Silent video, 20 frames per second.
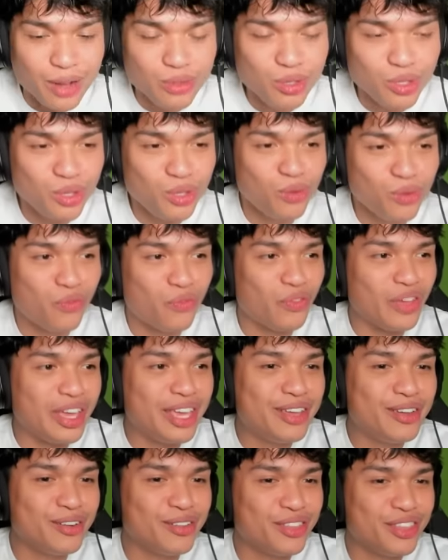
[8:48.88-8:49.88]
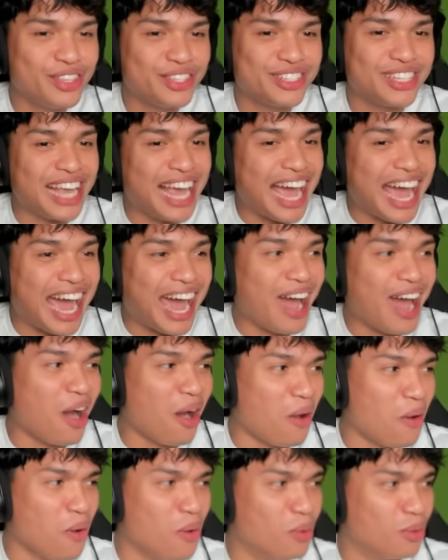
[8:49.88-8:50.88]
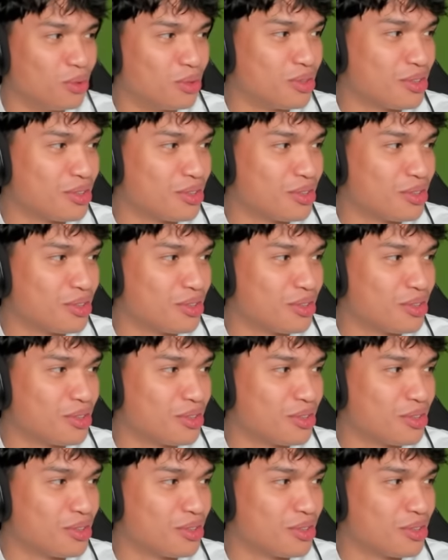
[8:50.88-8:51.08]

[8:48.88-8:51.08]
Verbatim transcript: do you figure this out?